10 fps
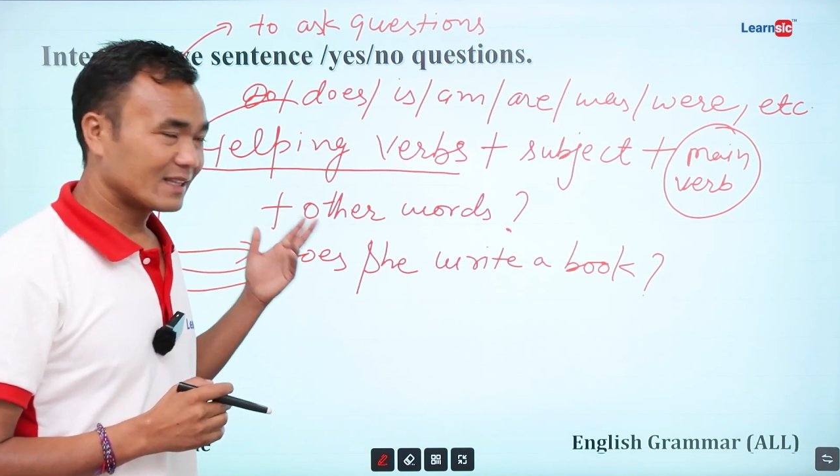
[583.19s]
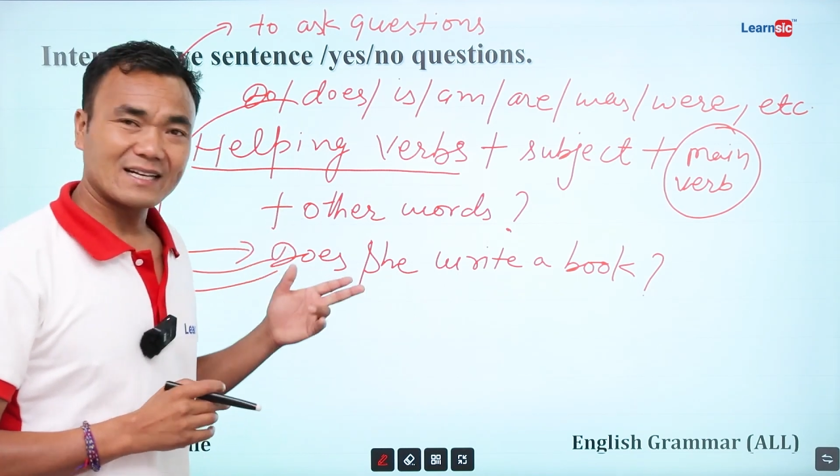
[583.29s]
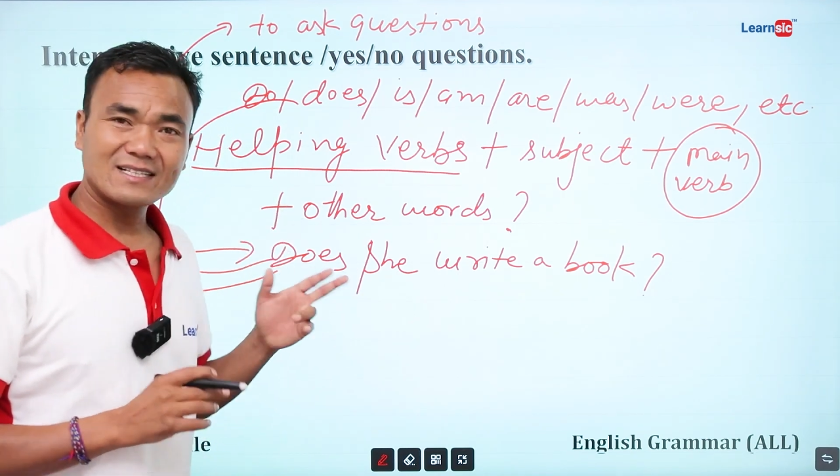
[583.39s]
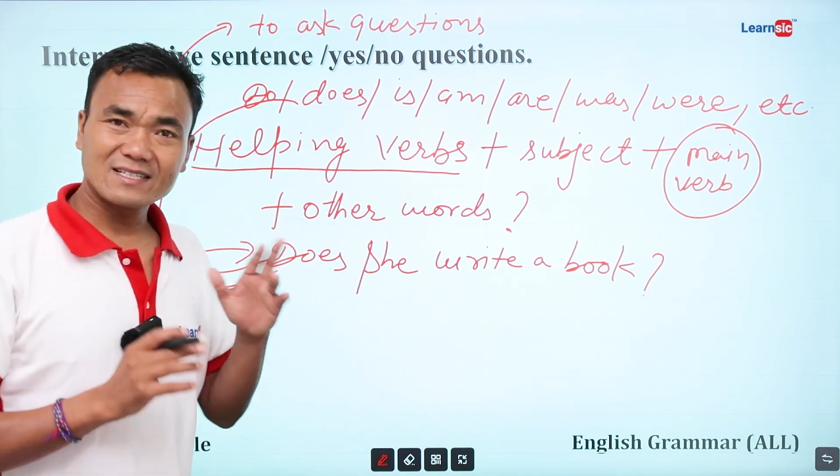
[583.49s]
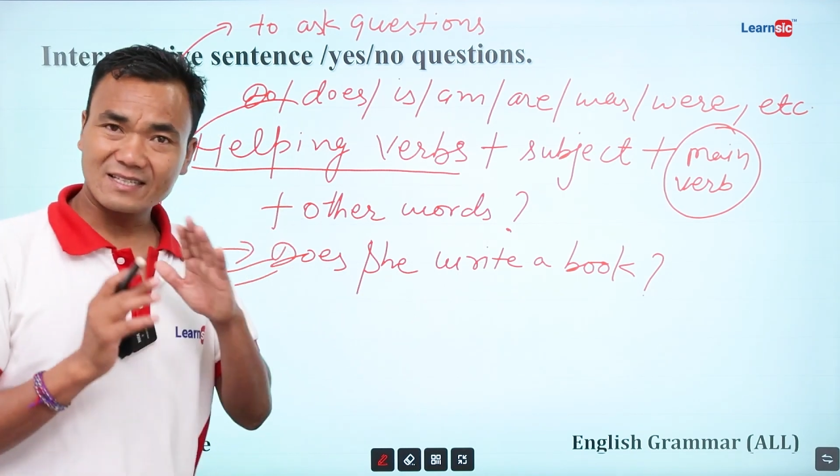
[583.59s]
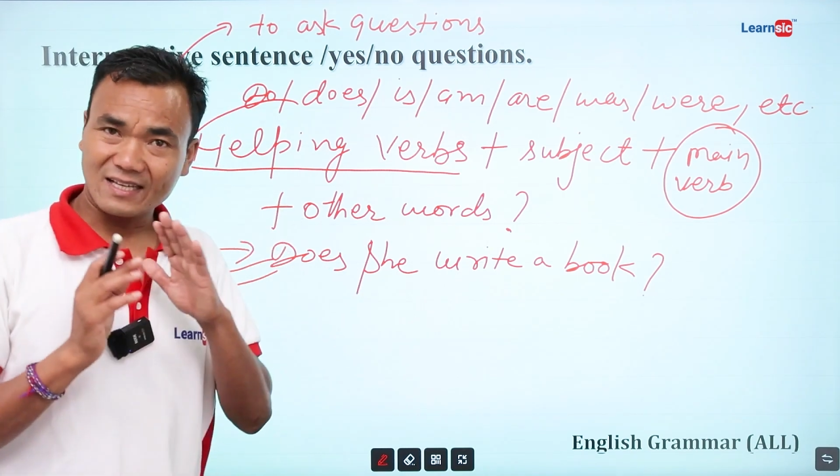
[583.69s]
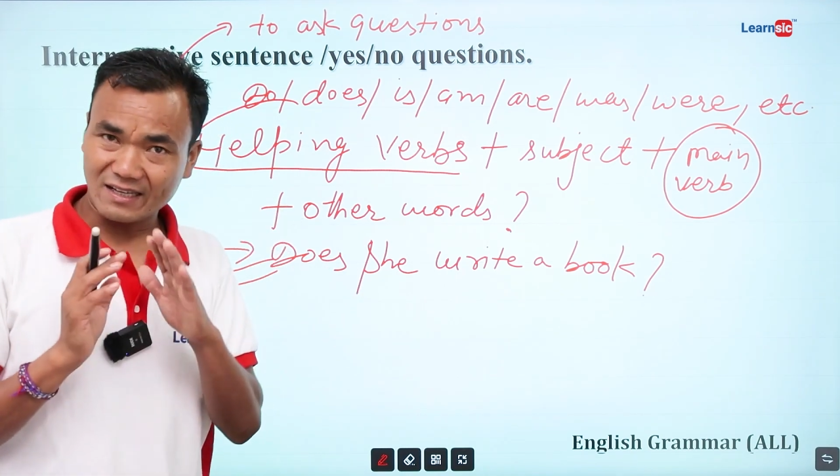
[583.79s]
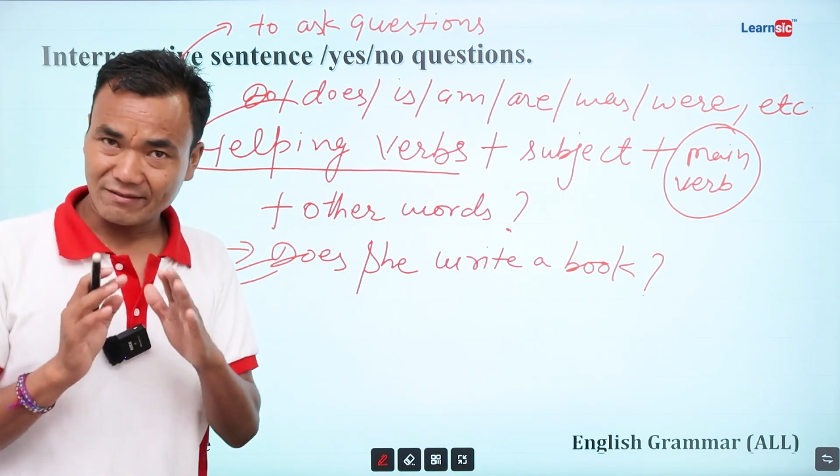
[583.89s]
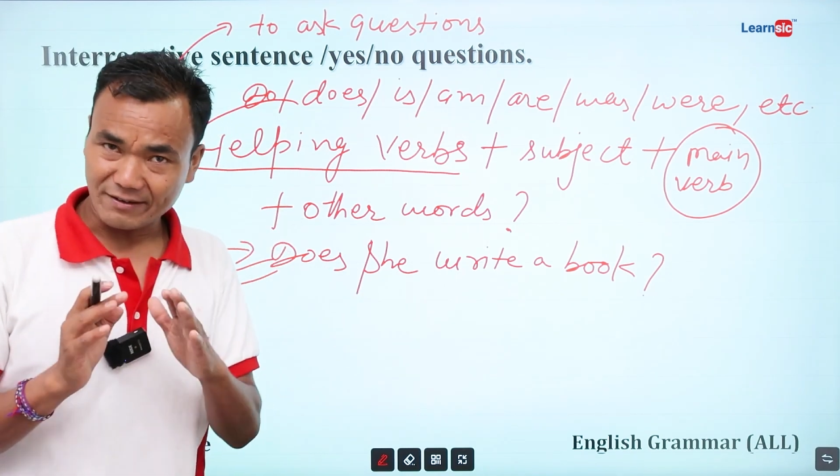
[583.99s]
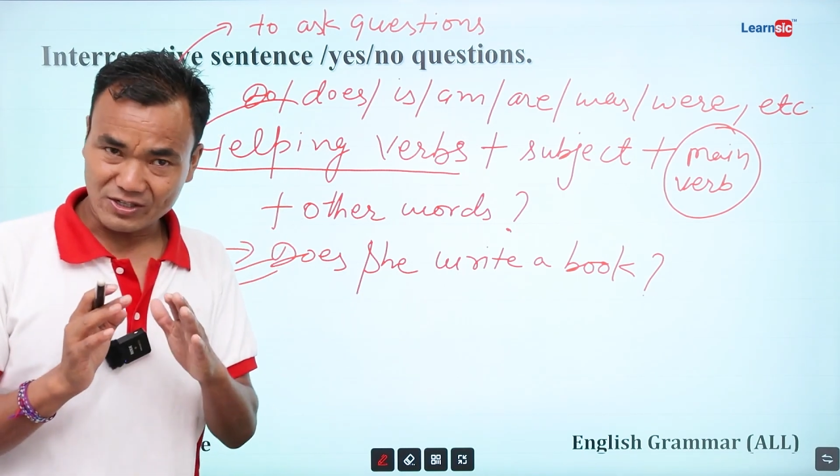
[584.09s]
that is the
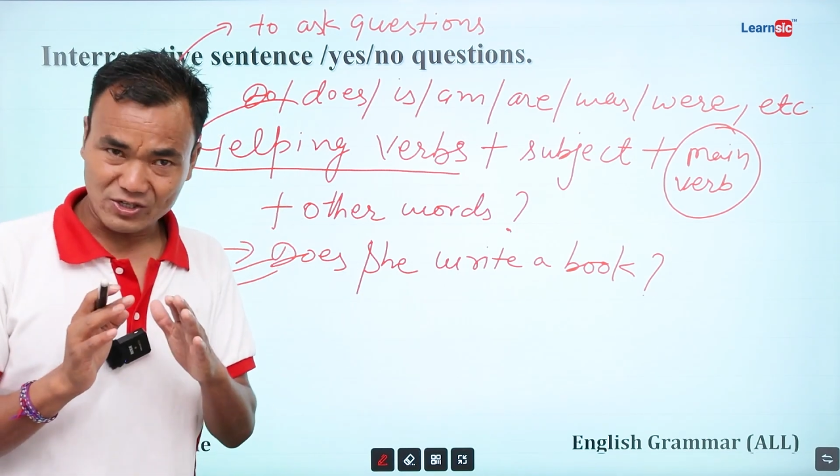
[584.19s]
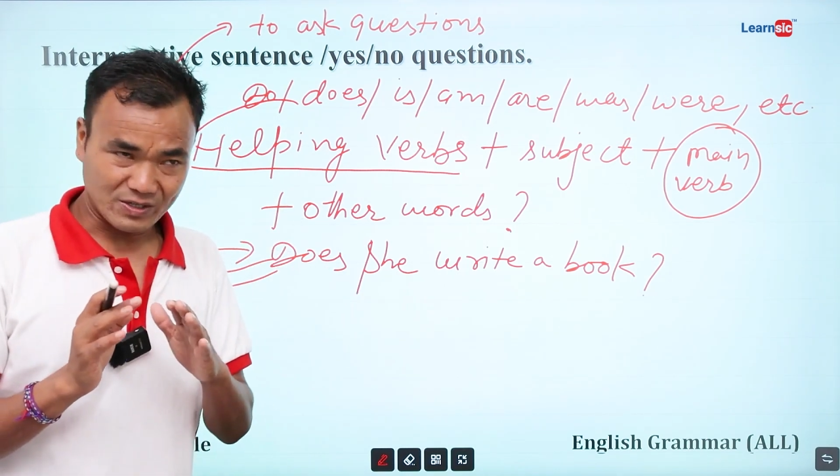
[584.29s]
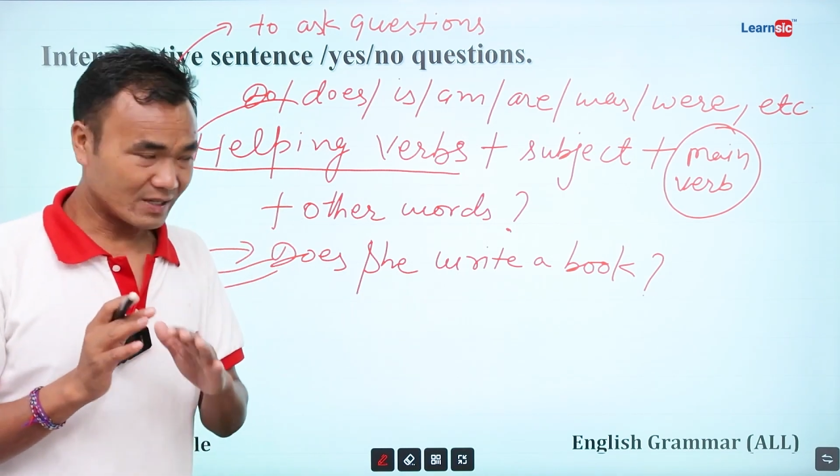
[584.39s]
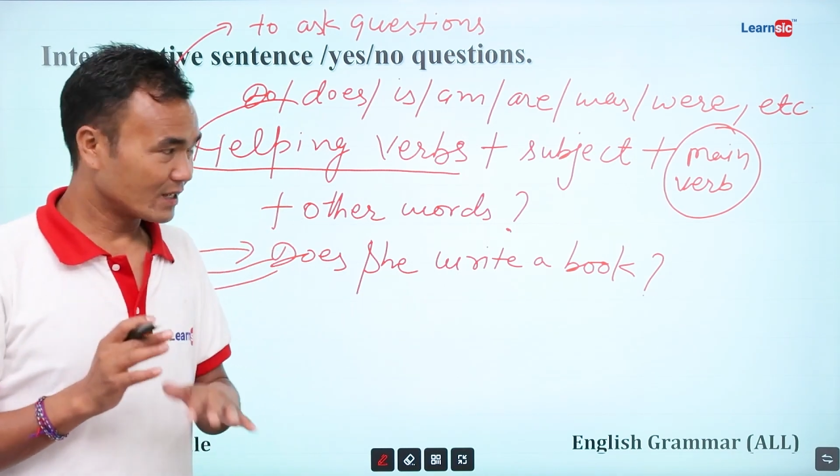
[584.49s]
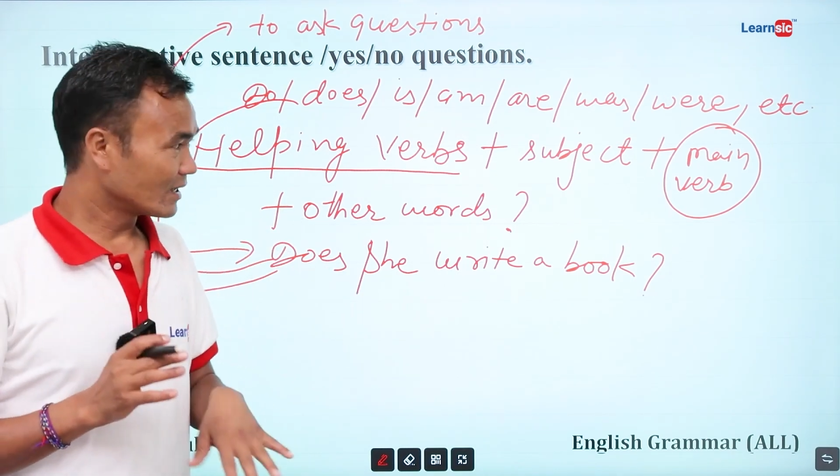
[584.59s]
second function.